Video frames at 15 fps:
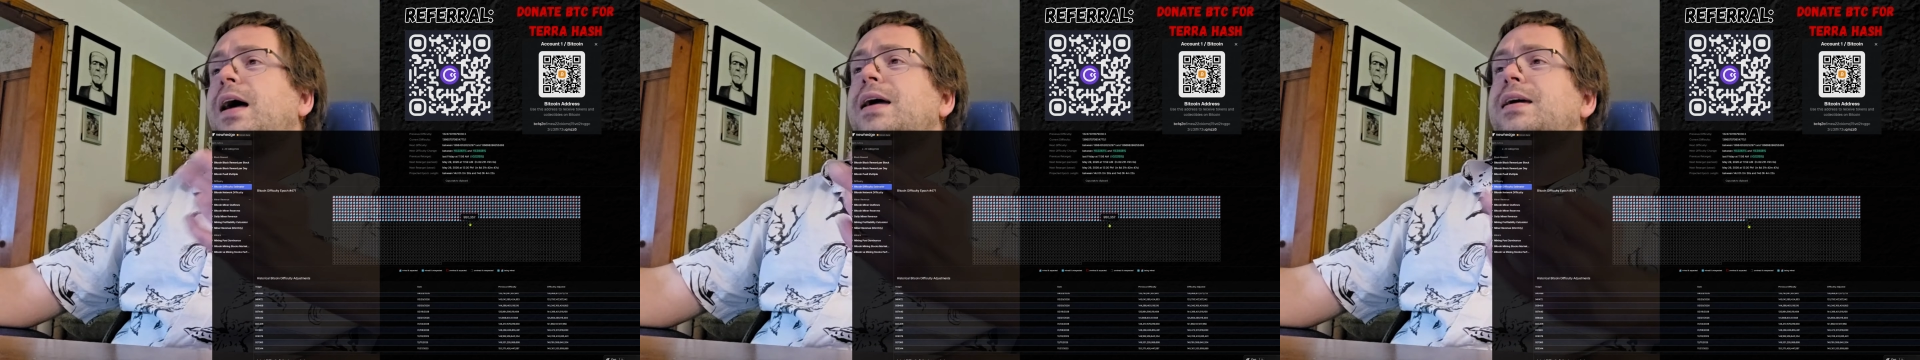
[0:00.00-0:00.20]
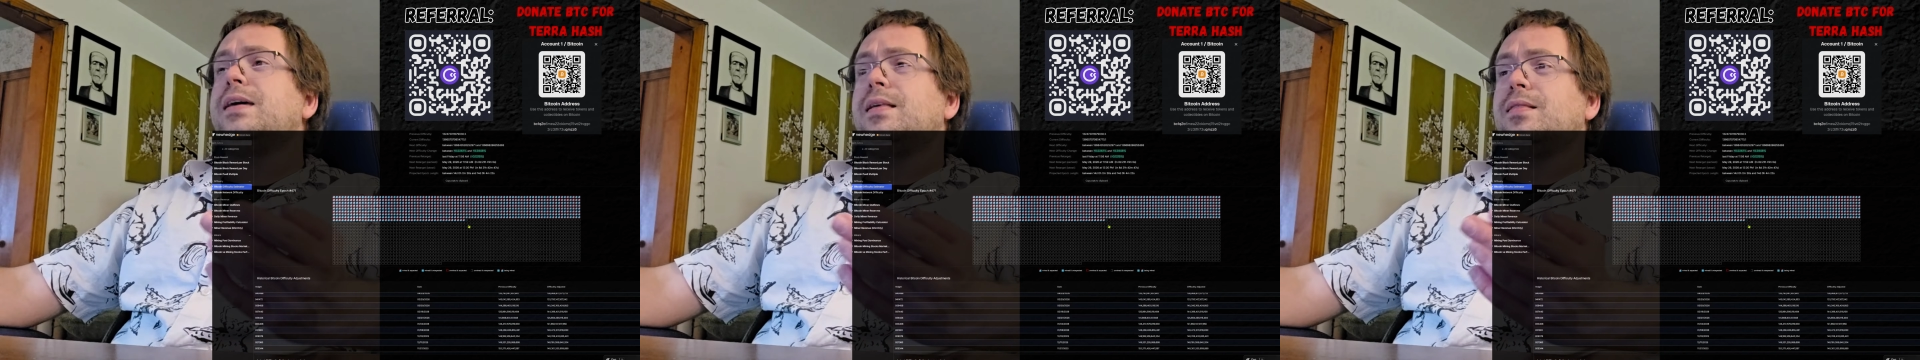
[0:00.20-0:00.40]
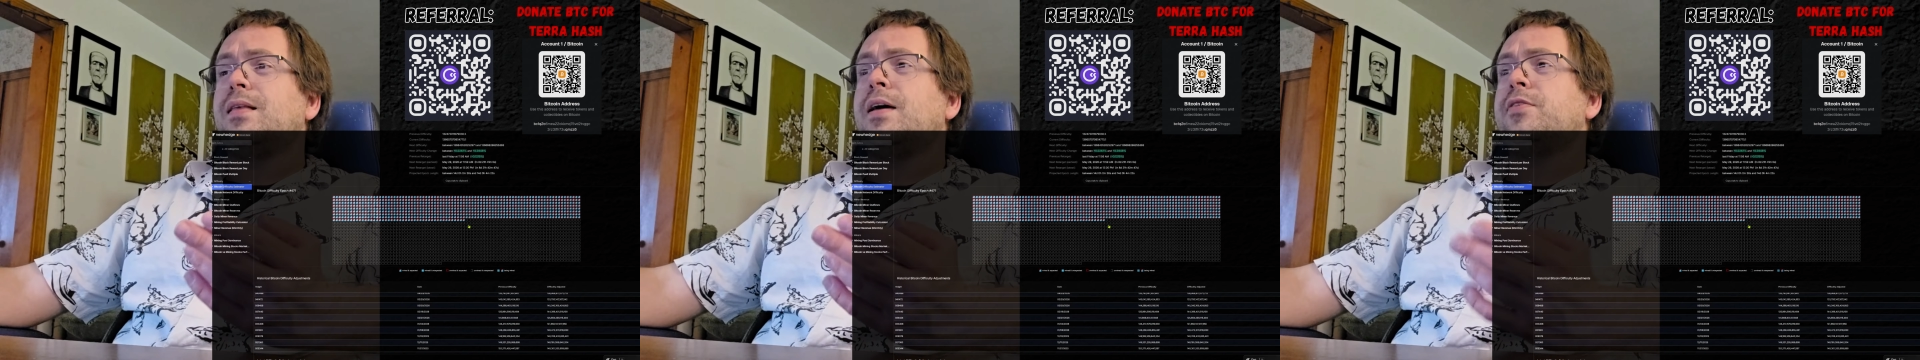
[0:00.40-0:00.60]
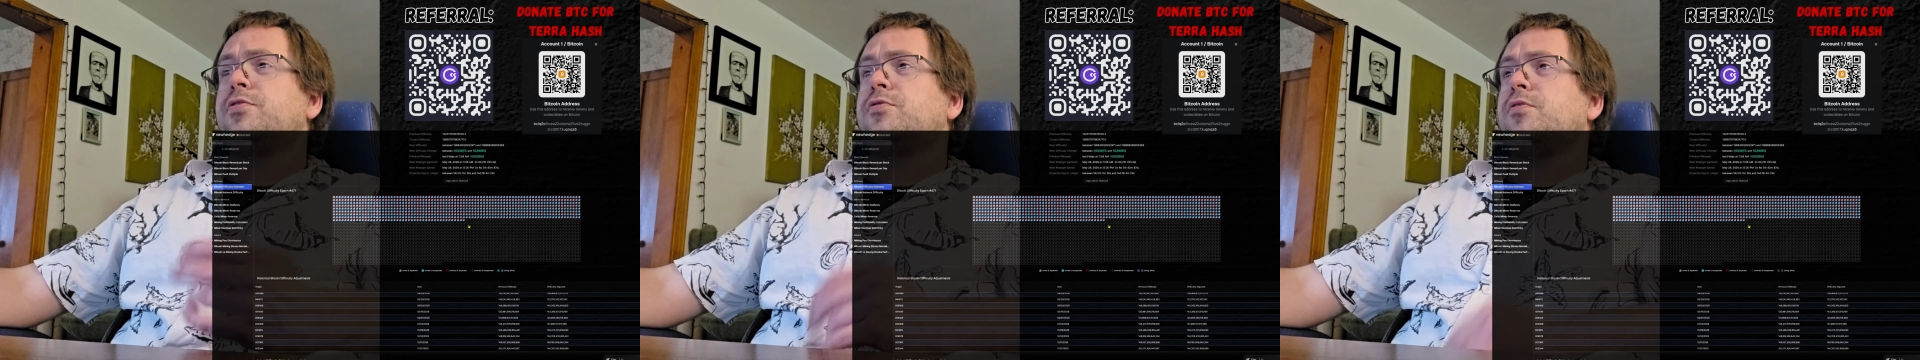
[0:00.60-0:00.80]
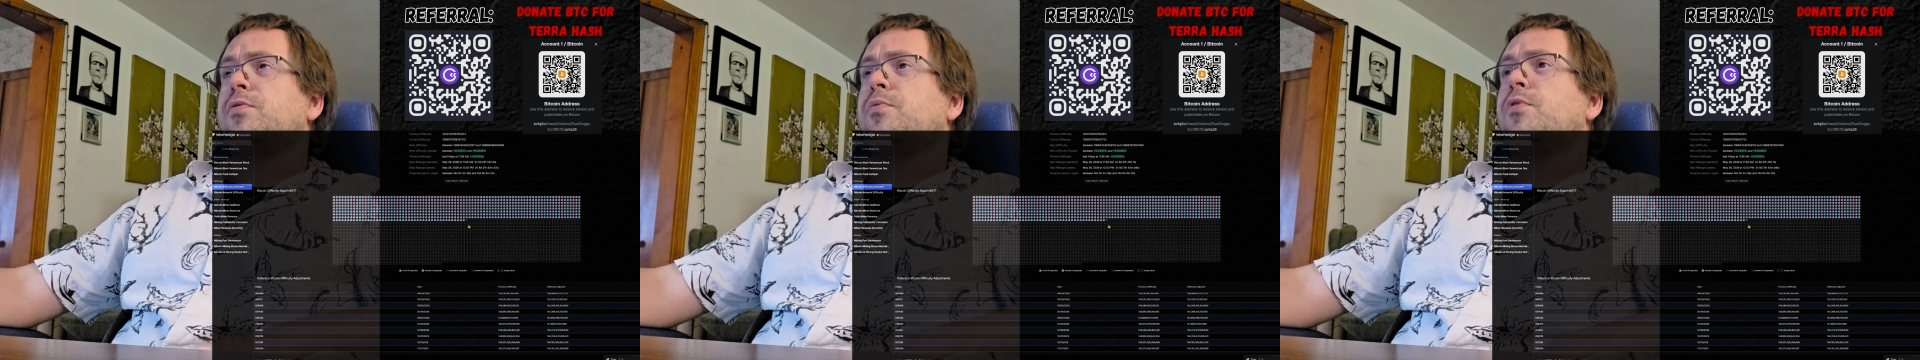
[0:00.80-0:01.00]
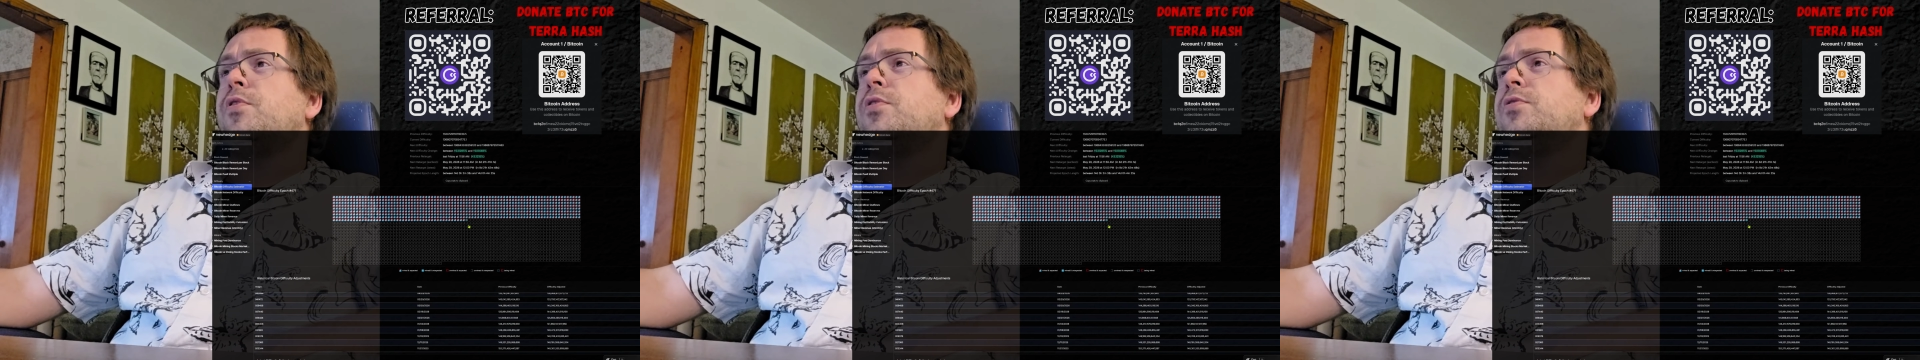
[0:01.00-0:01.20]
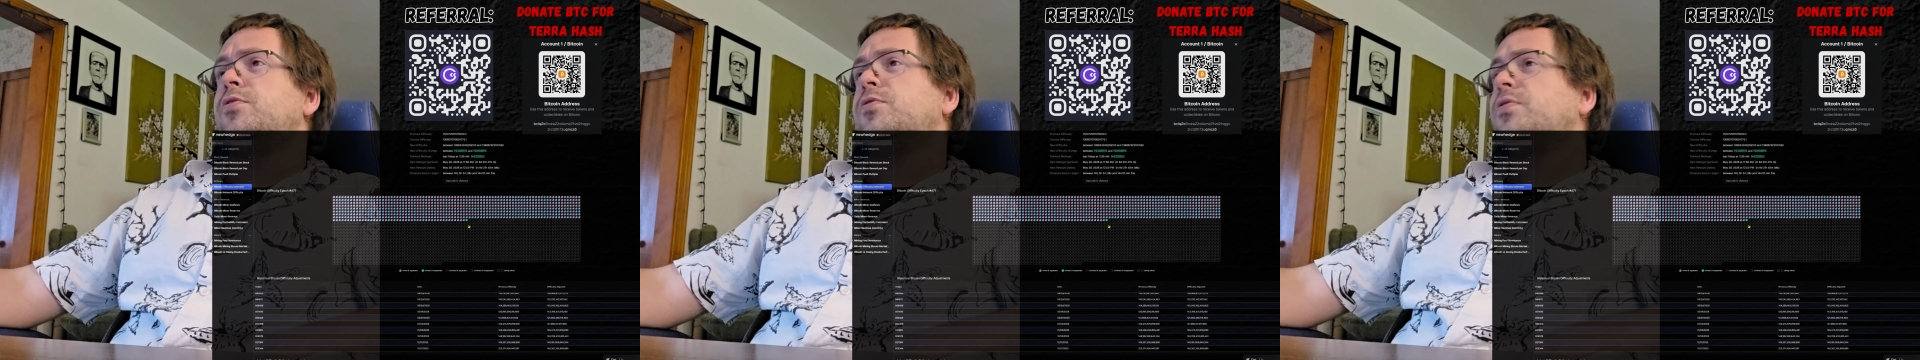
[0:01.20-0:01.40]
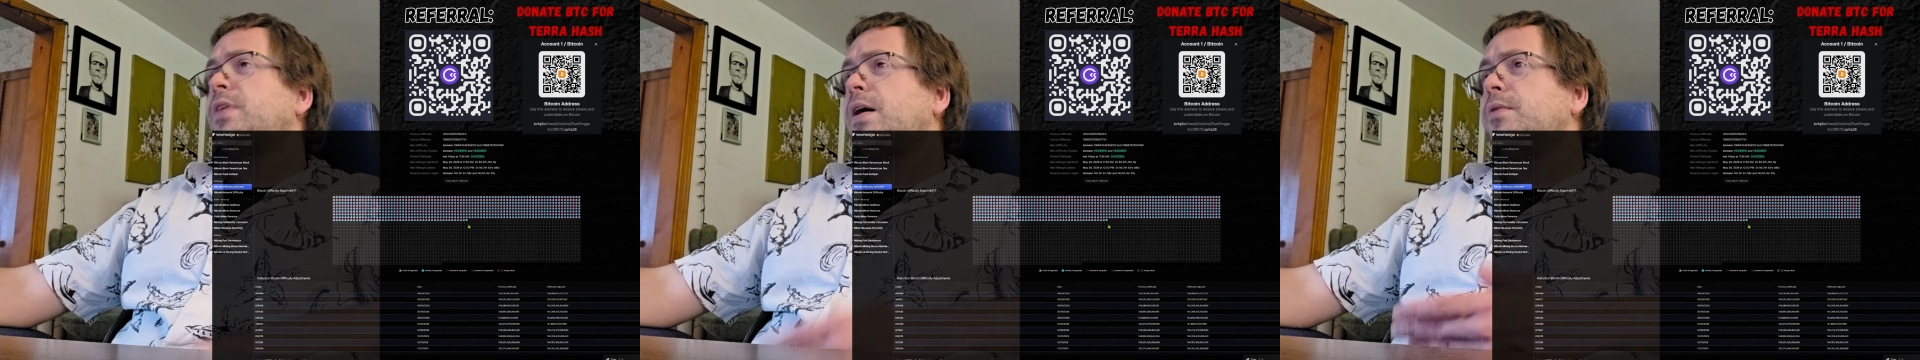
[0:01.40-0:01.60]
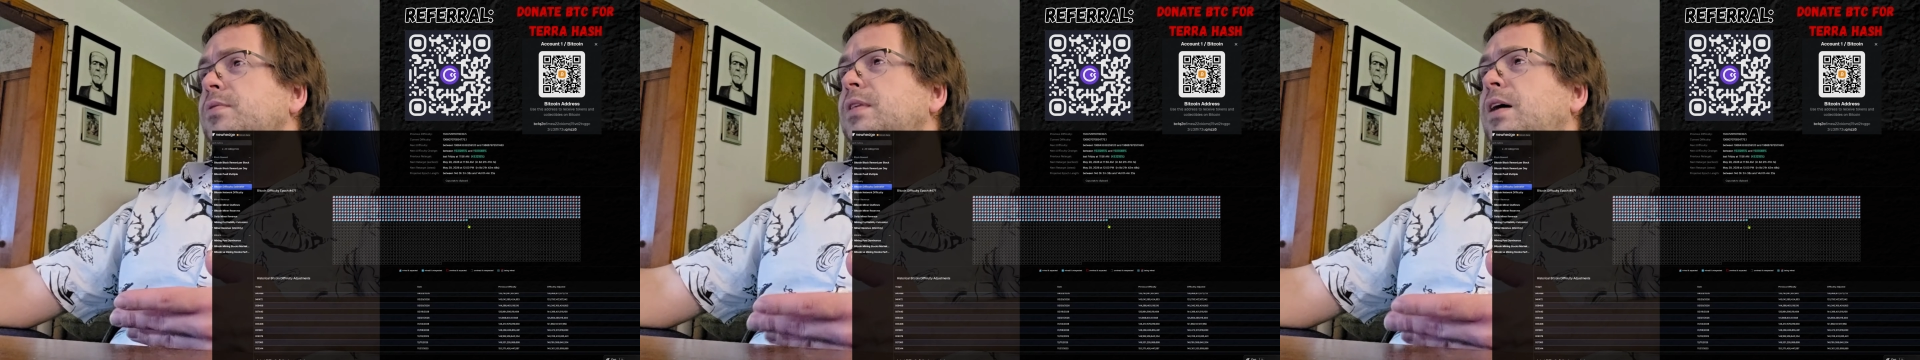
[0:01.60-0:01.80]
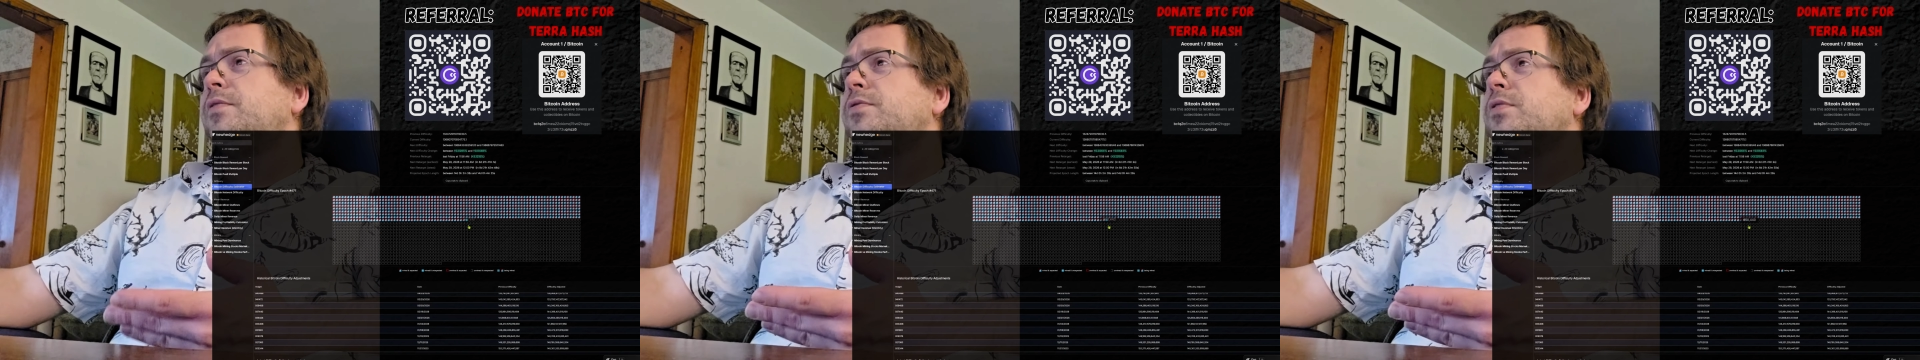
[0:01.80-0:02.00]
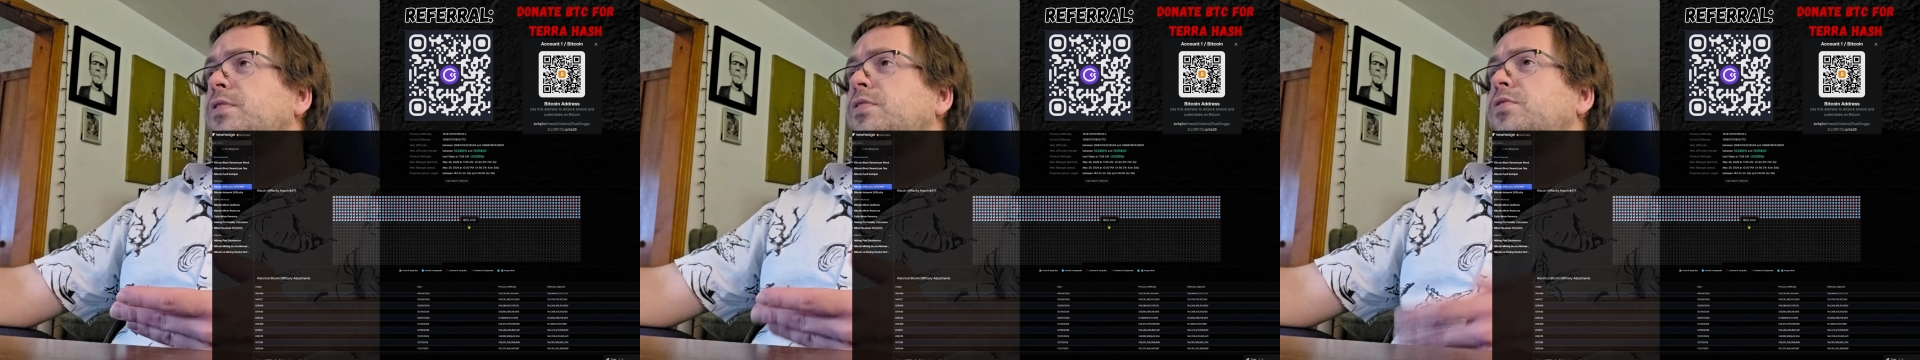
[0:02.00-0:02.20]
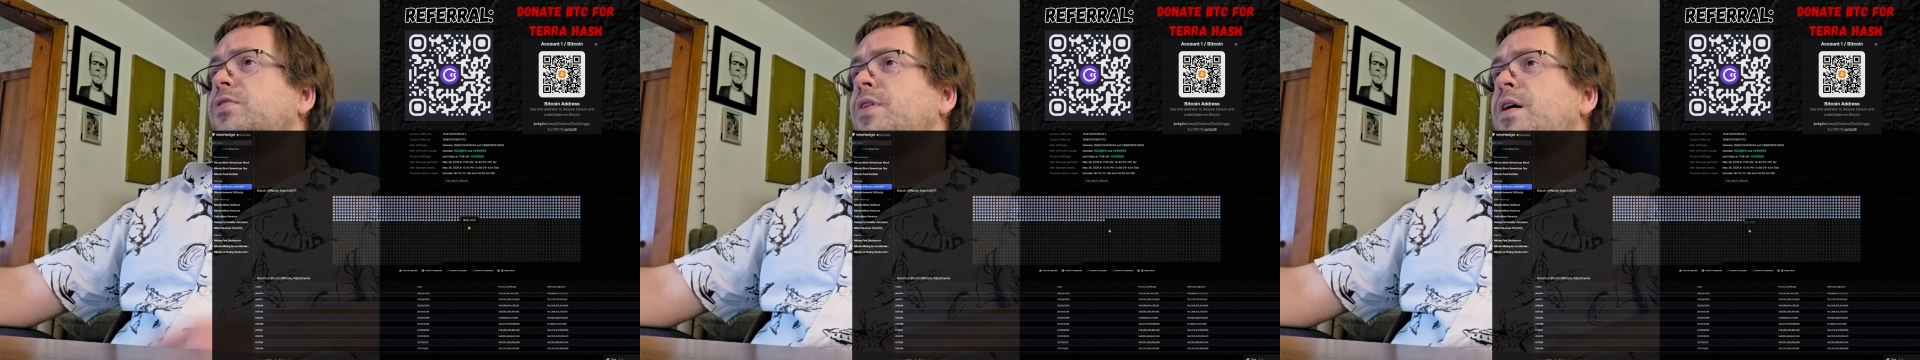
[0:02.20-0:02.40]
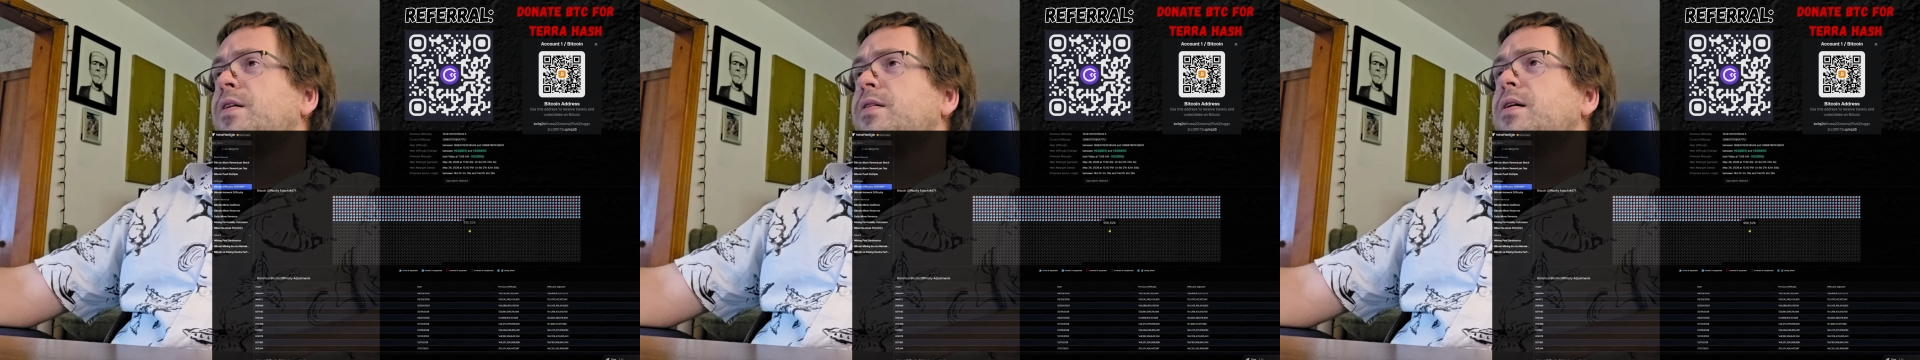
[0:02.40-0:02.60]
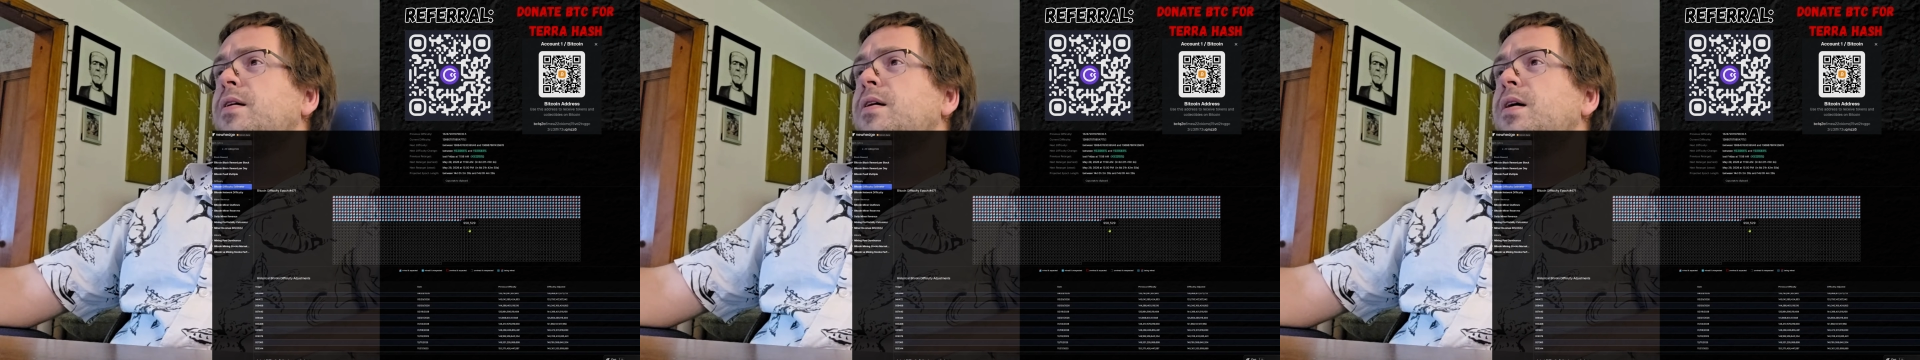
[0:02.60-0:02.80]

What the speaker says: I get less rewards. So that would definitely suck.